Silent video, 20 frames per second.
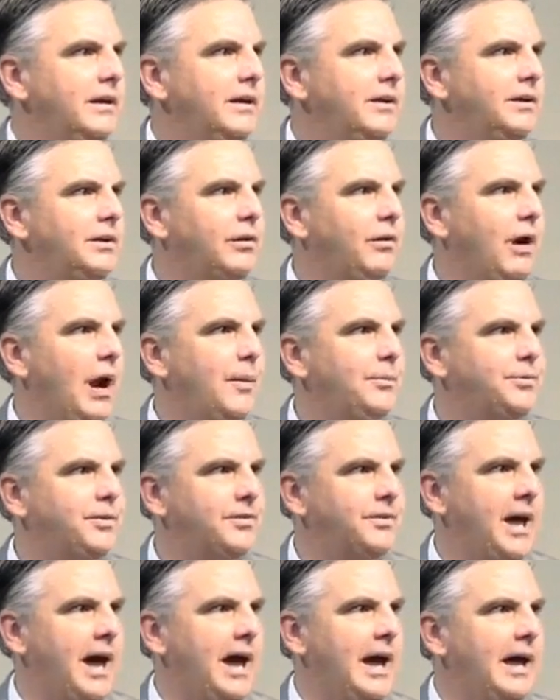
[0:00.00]
The crops are
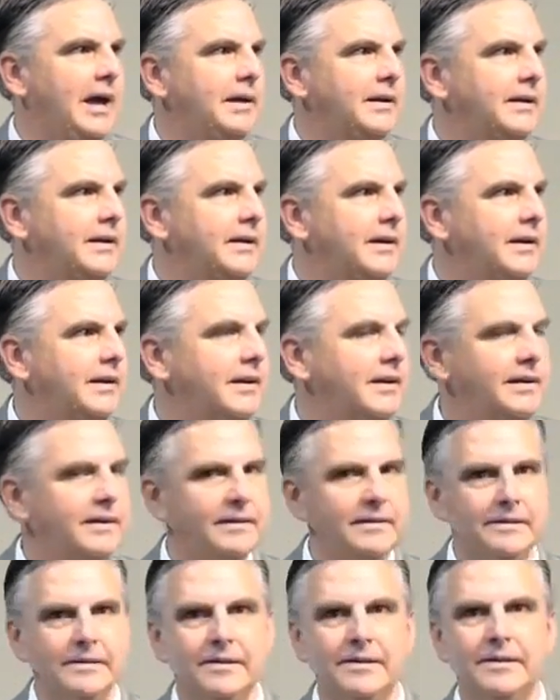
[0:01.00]
dying.
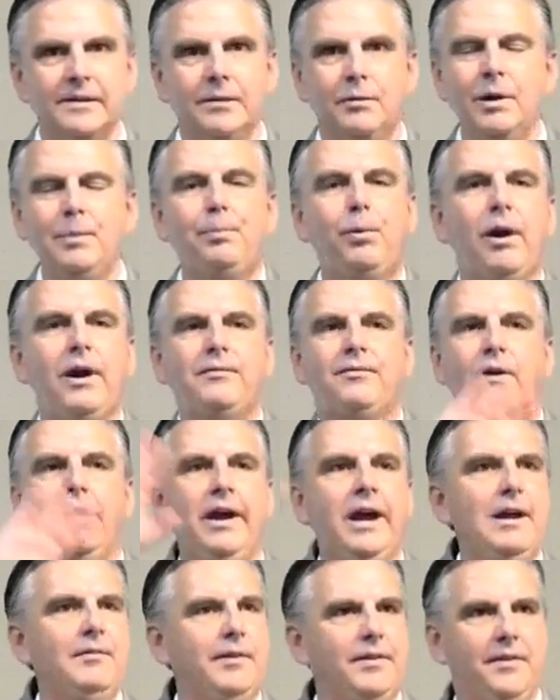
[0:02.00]
We pray for
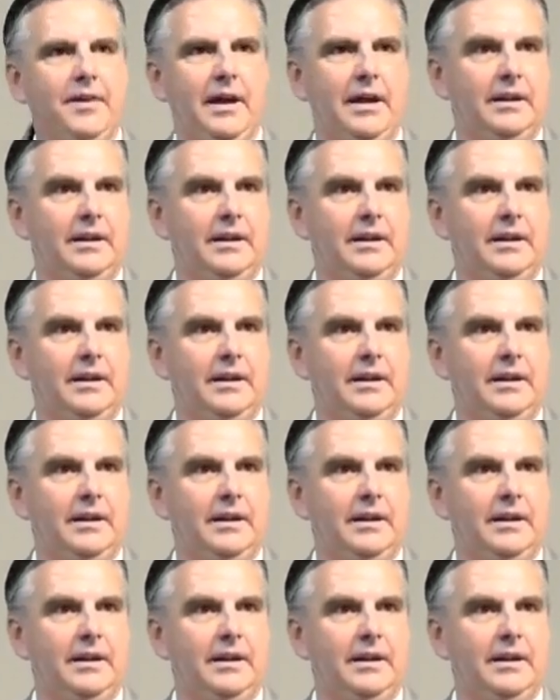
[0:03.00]
everything.